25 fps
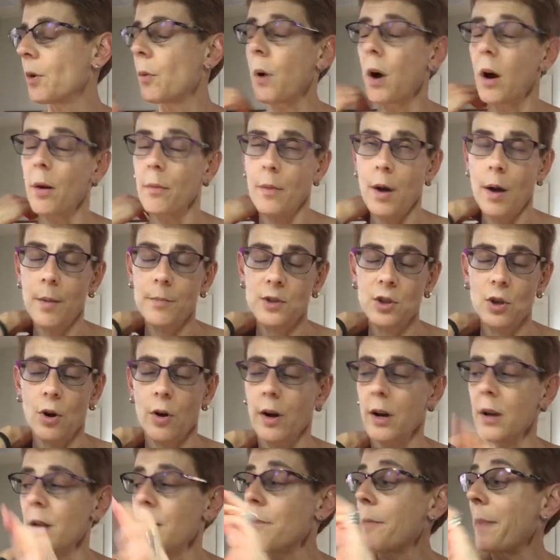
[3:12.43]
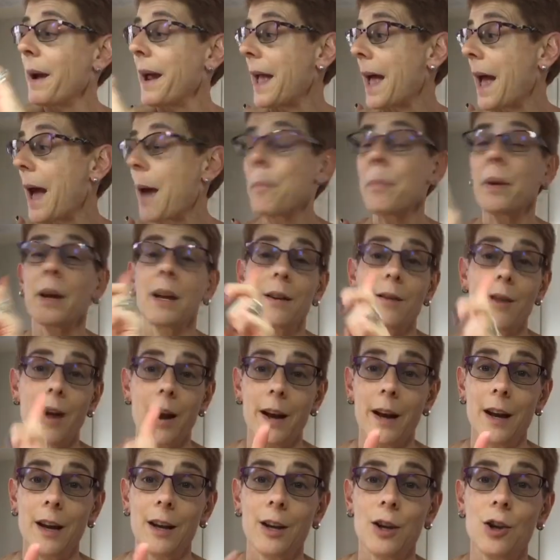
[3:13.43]
well, I'm sorry, my Applique
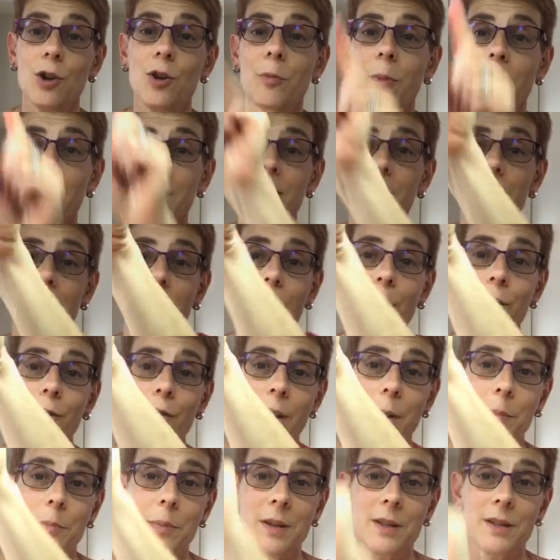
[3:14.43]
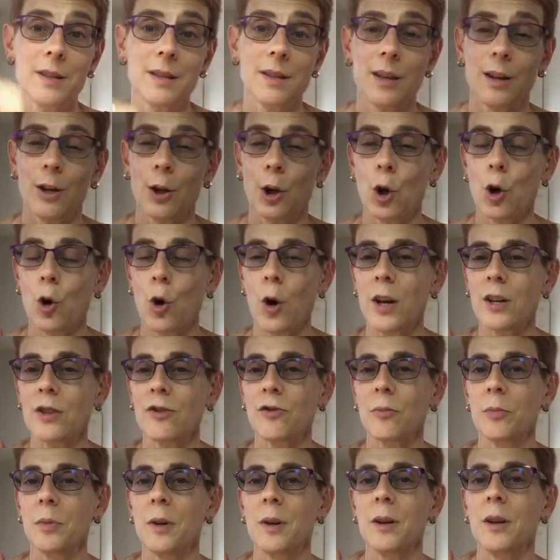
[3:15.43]
980Q, my designer Applique sitting
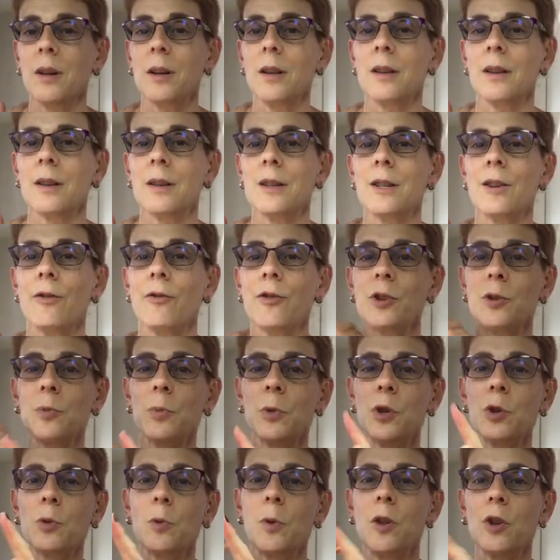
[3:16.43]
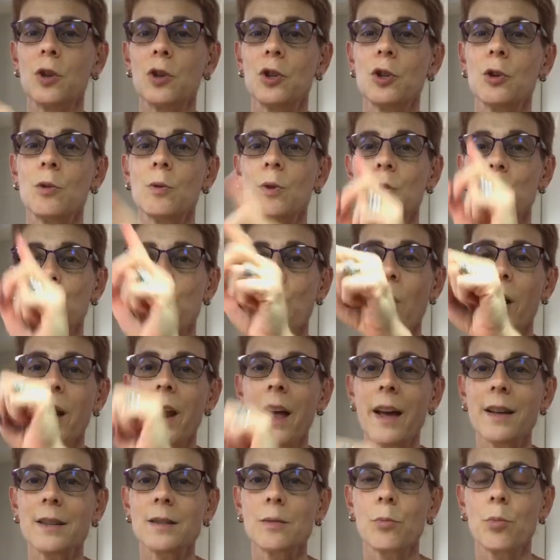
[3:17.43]
across from me, the difference between the two is
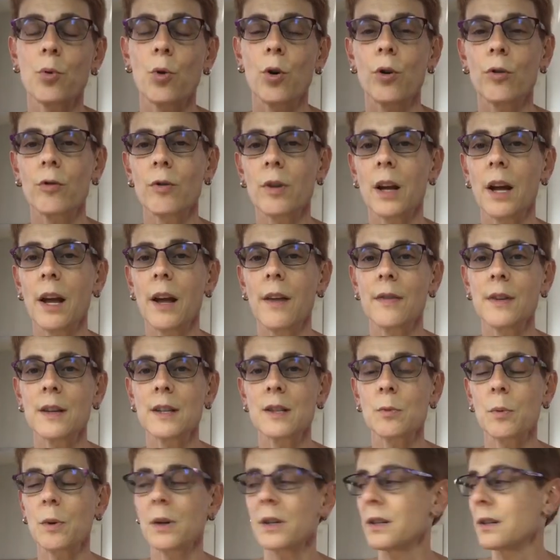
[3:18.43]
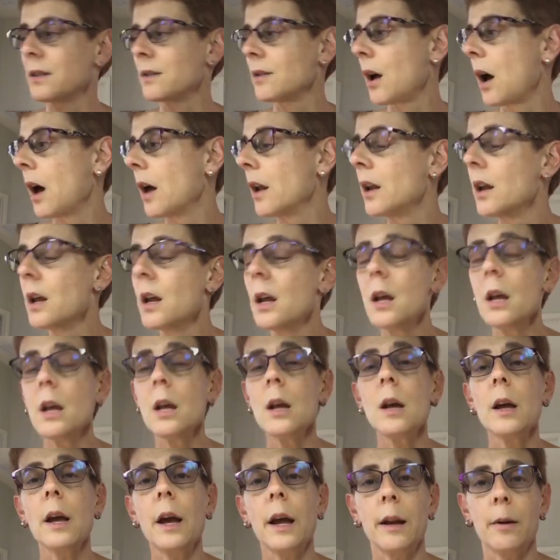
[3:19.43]
one has embroidery and this one does not.
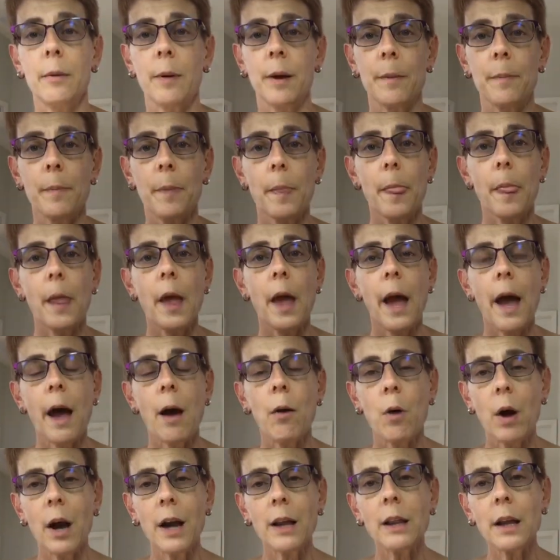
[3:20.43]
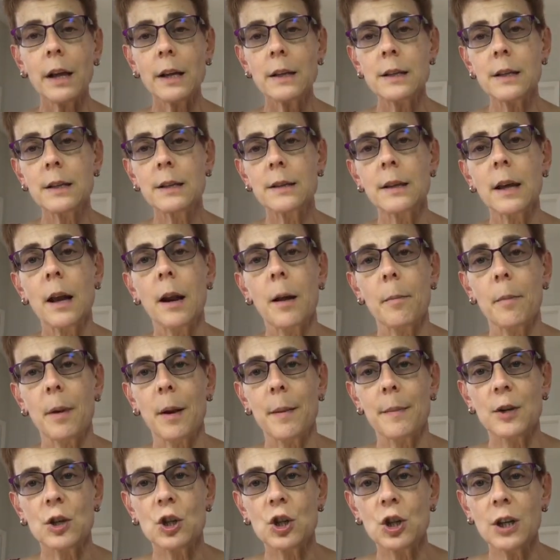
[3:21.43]
Anyway, how I like to set up
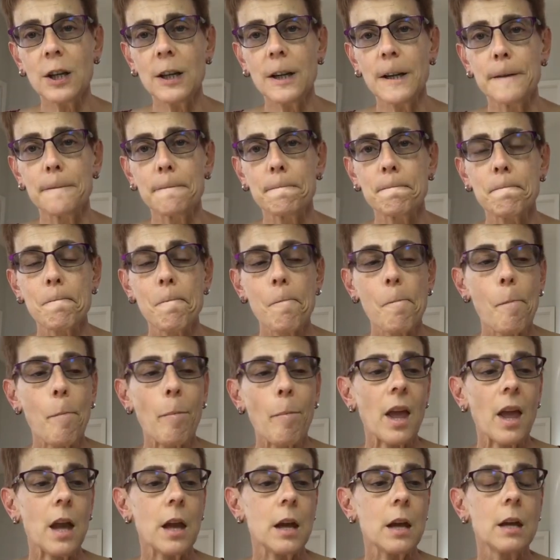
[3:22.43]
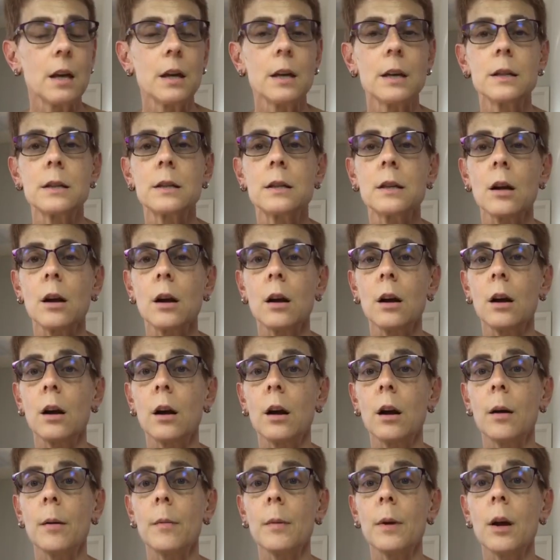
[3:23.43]
my machine is
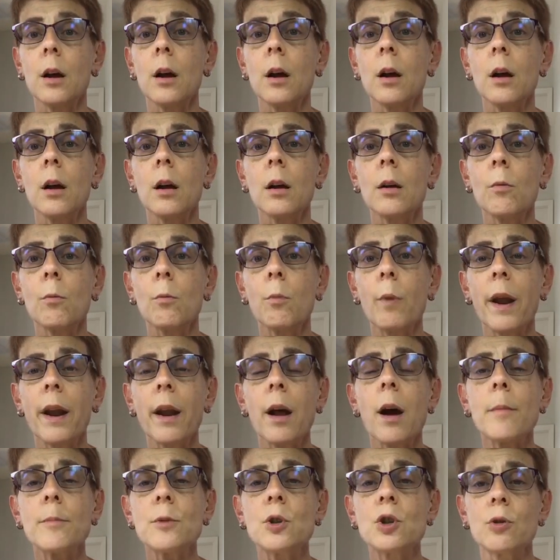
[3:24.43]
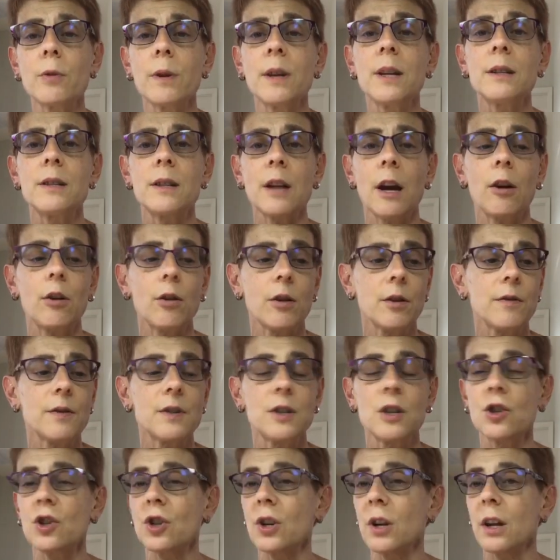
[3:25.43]
when I'm doing decorative
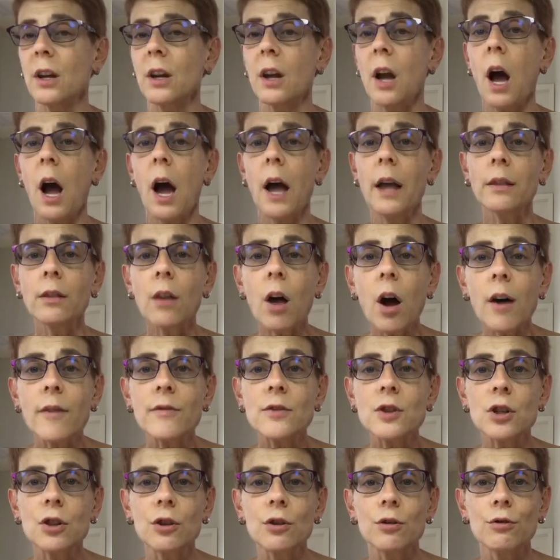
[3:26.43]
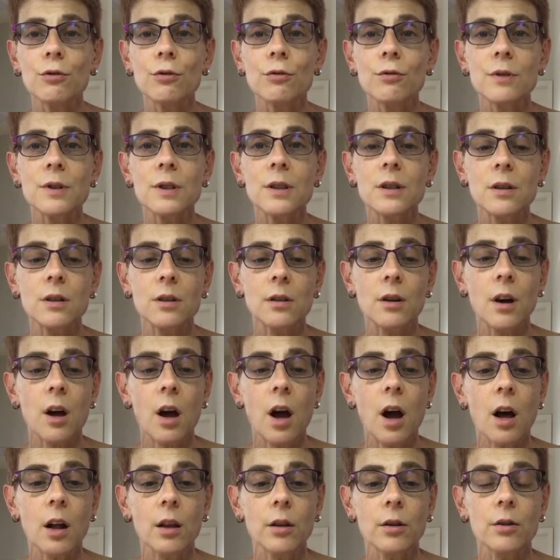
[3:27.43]
stitching, I love to use
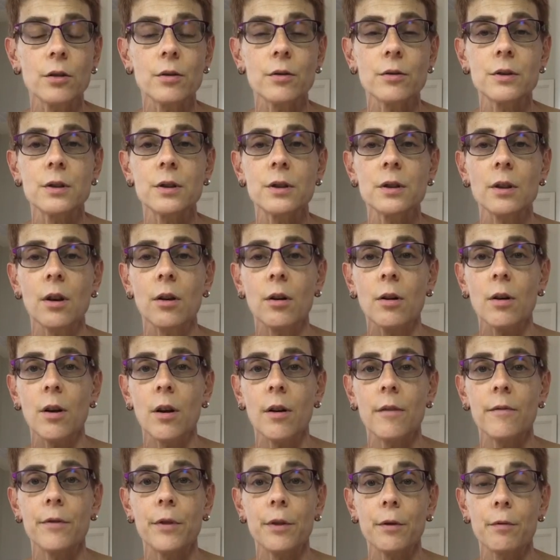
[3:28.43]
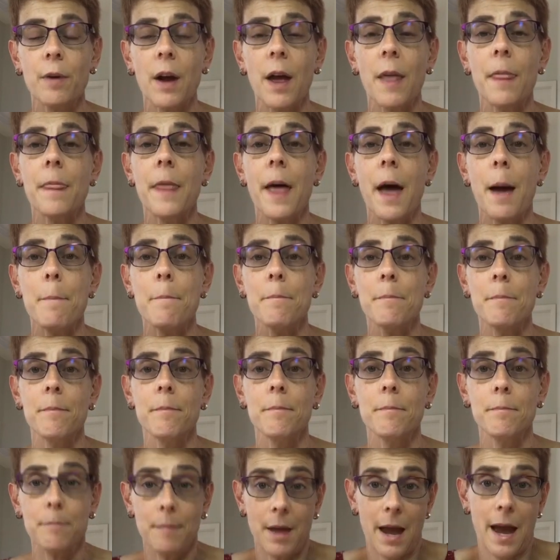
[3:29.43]
colors of thread that
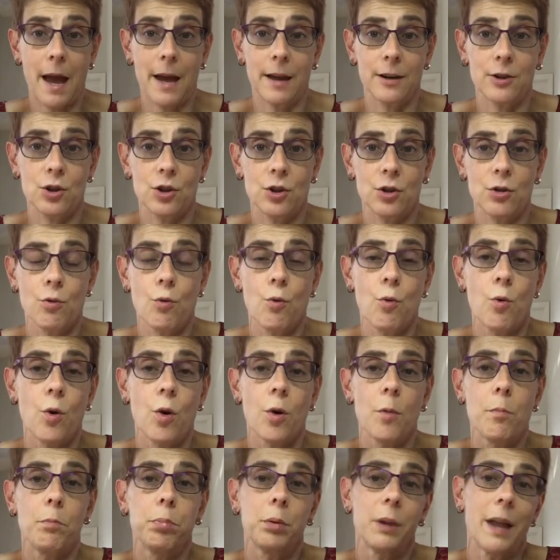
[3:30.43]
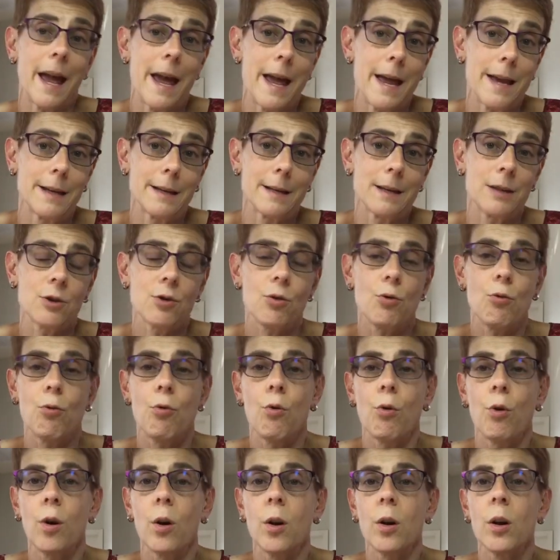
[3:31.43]
match or blend
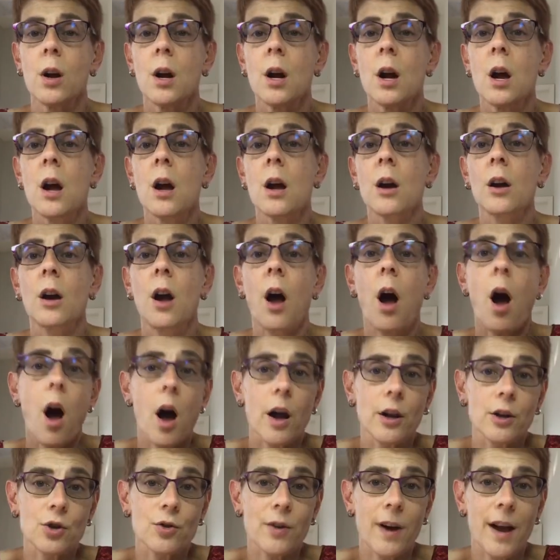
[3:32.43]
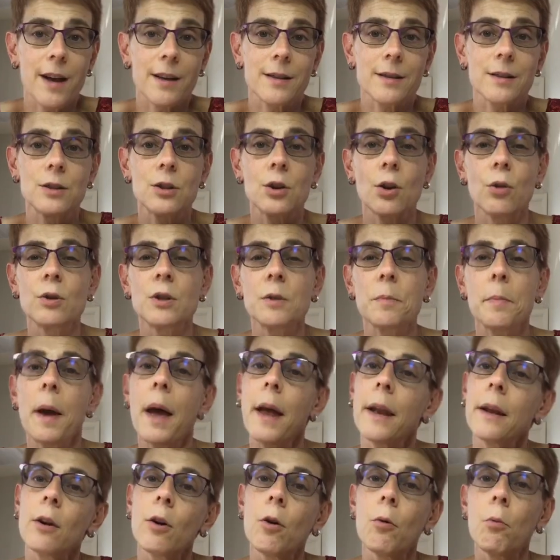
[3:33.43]
or contrast. So
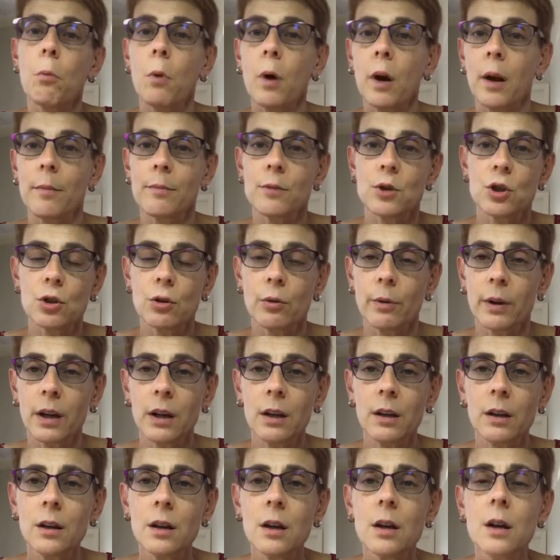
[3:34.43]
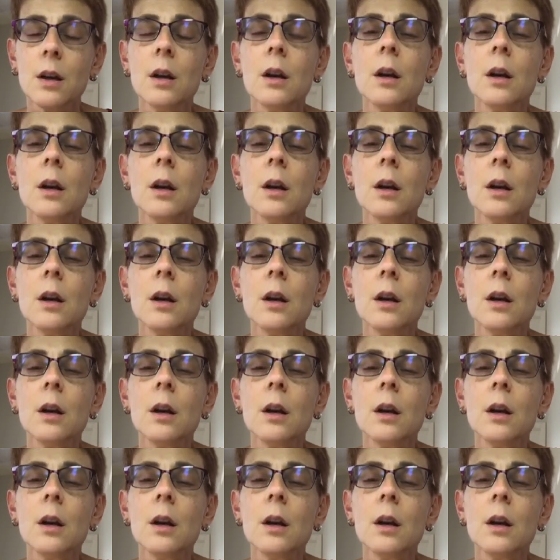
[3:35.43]
depending on what I'm doing,